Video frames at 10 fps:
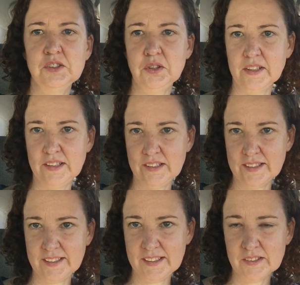
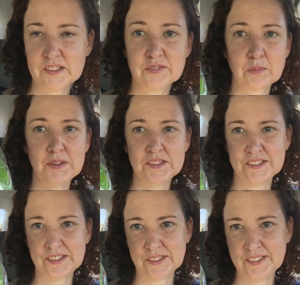$2.99. This is for my
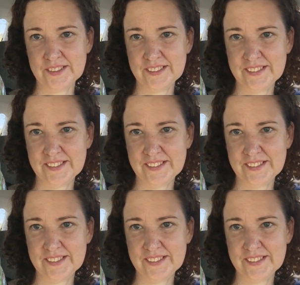sister.